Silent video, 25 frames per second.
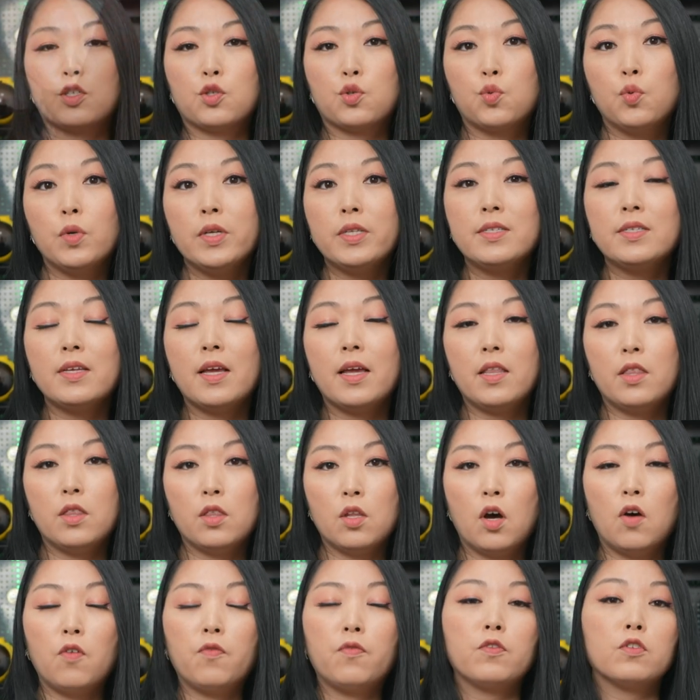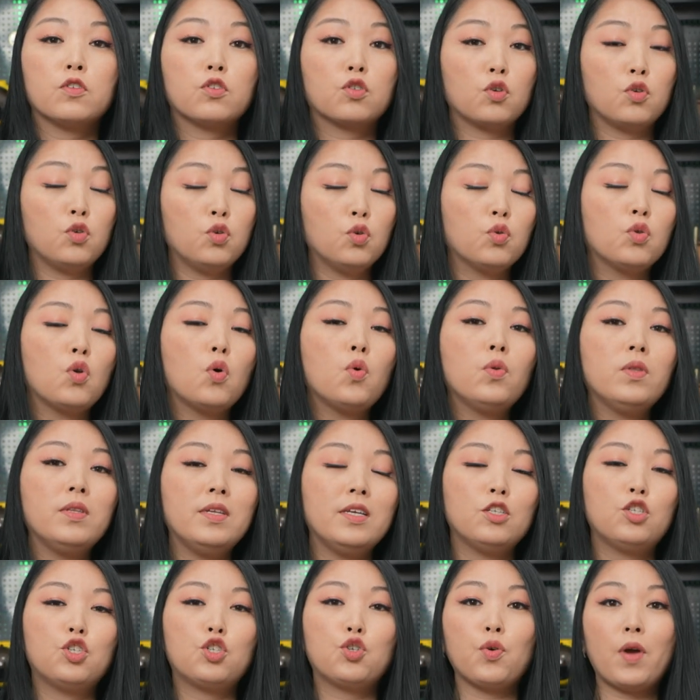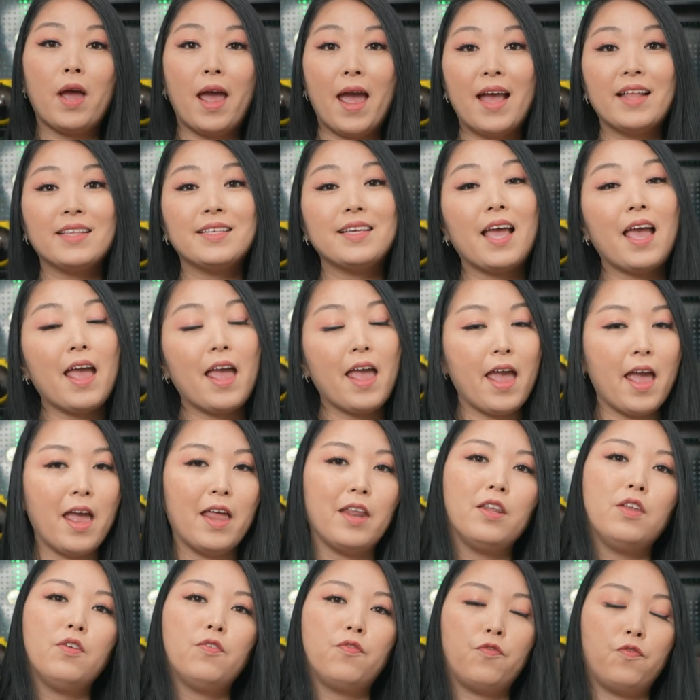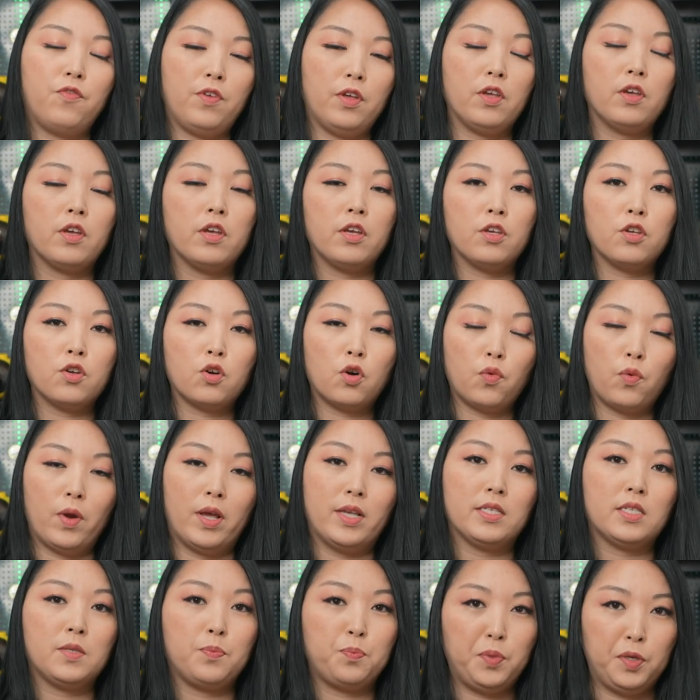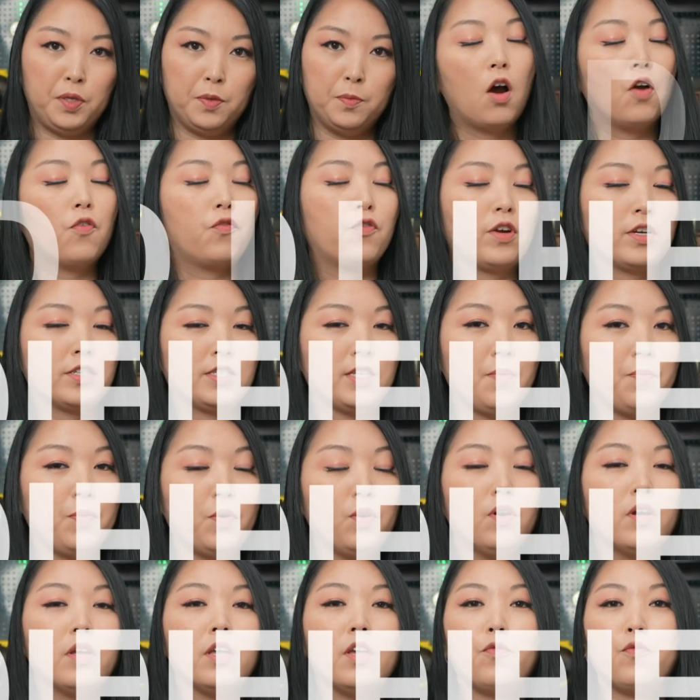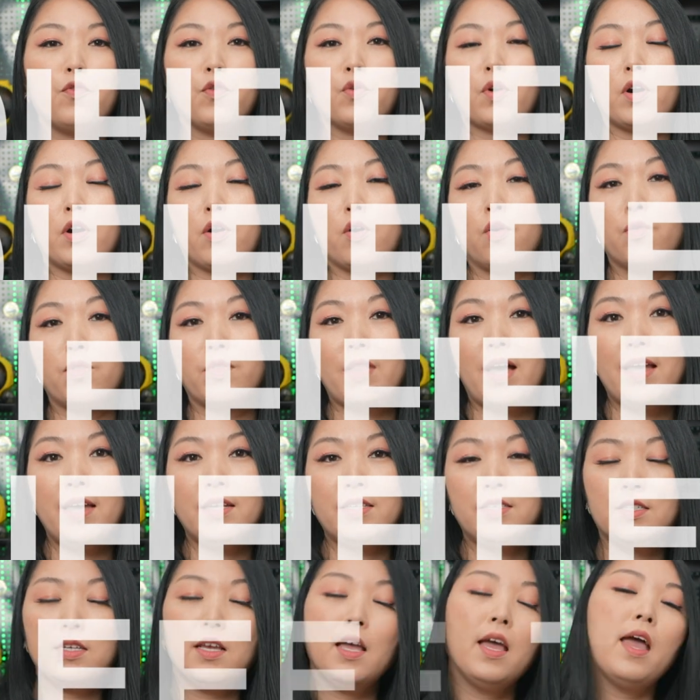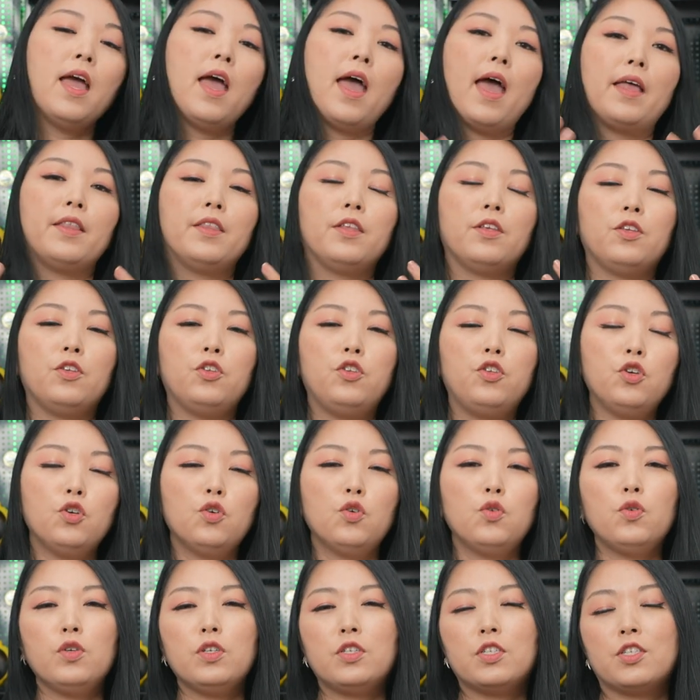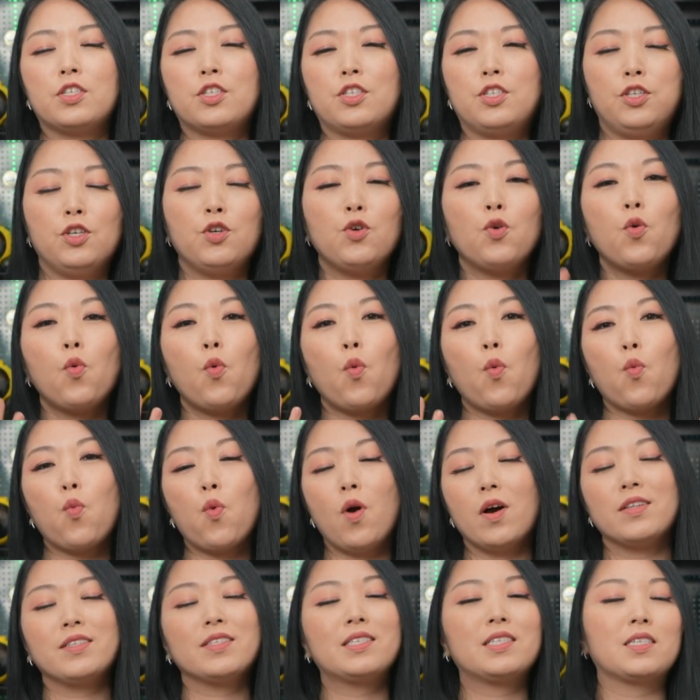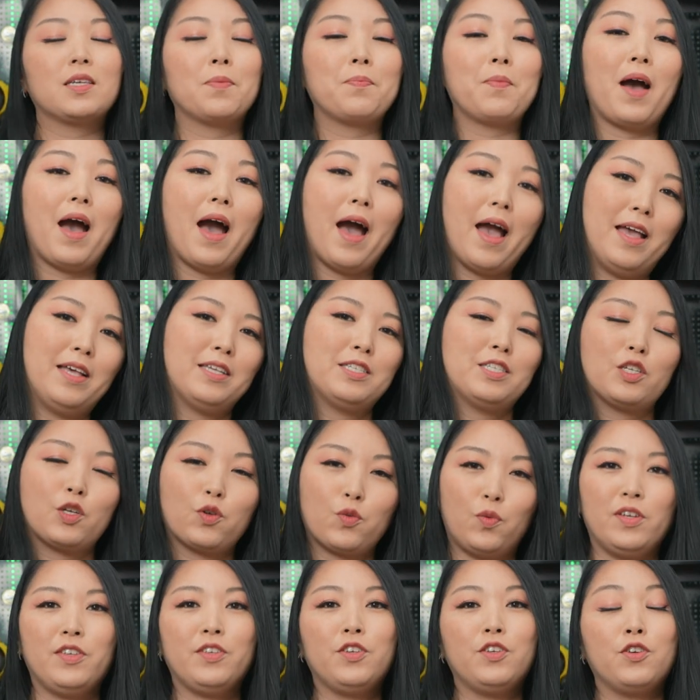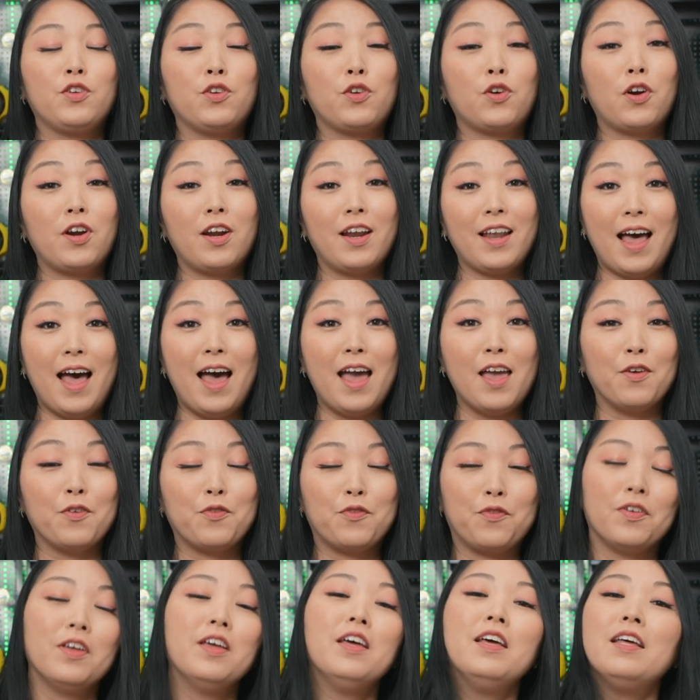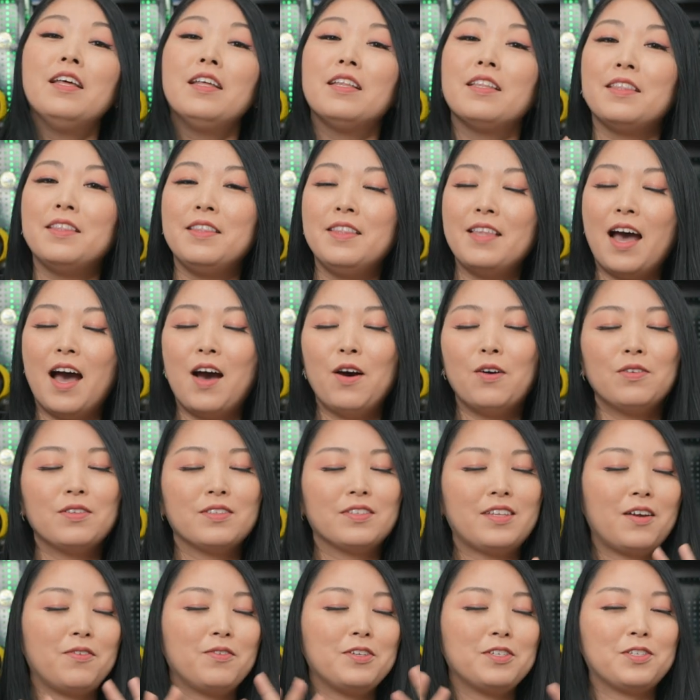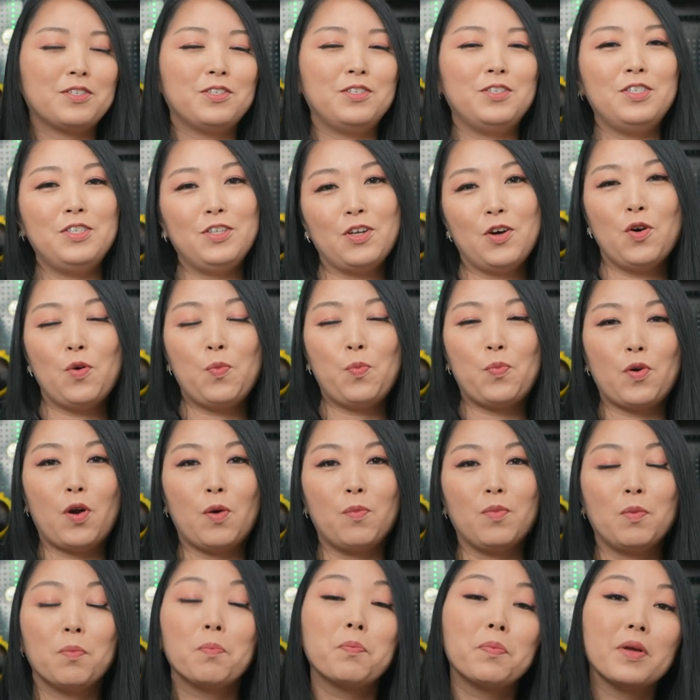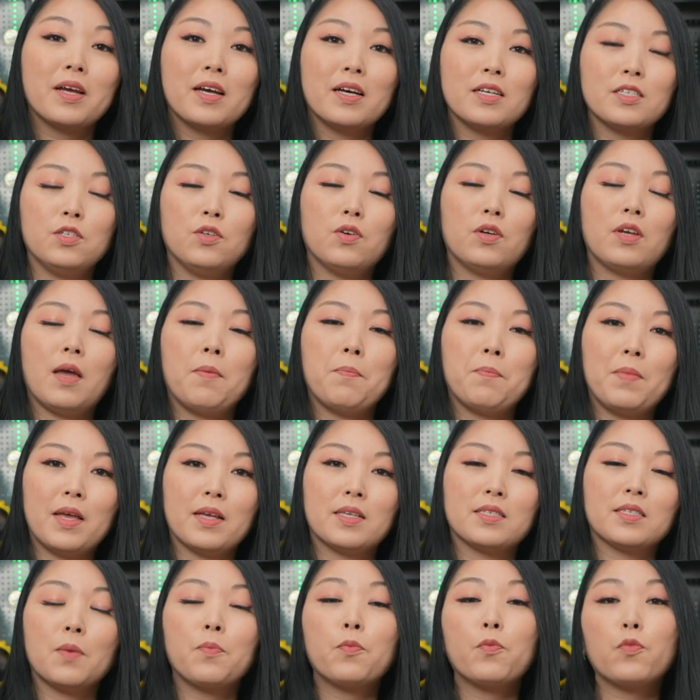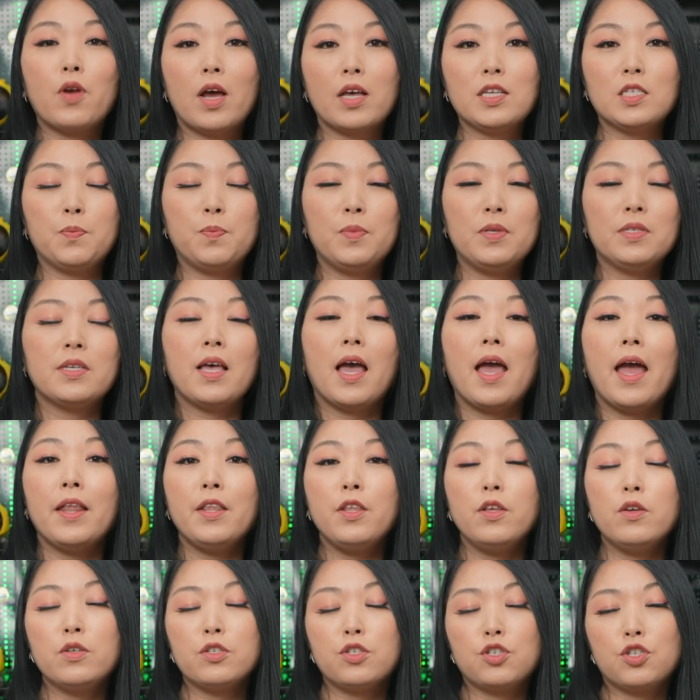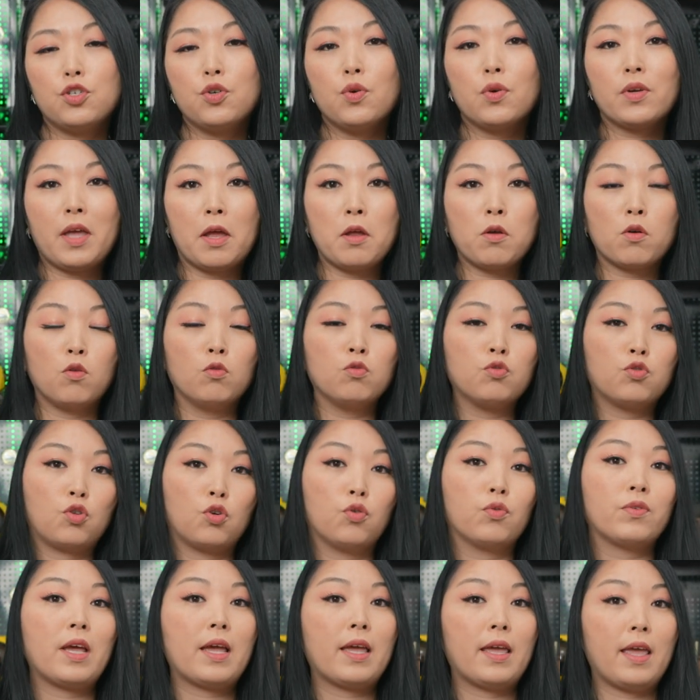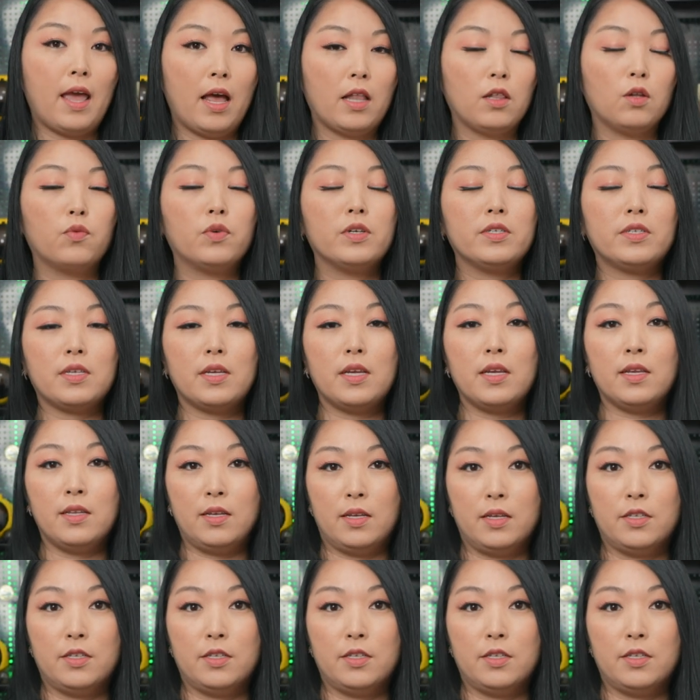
sweet enough so you don't need to add anything in your recipe. For example, if you are on diet and you still want some ice cream in your life, now there is no problem because you can make some recipes and you still can control the calories in